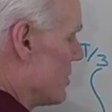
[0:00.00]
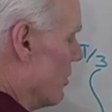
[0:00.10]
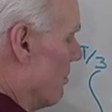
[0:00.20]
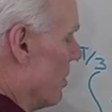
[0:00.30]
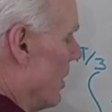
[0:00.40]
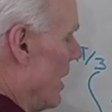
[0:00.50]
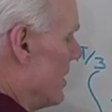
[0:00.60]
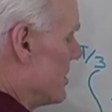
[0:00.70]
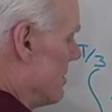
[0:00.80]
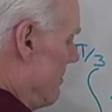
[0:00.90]
so
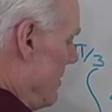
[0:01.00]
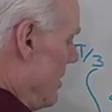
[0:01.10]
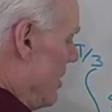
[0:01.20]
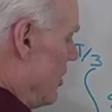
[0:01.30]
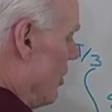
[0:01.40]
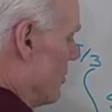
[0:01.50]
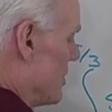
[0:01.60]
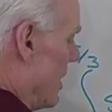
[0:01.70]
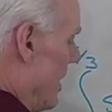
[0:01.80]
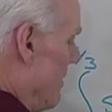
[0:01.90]
plus
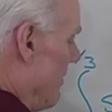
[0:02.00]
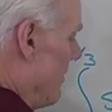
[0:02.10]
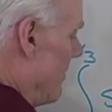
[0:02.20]
cosine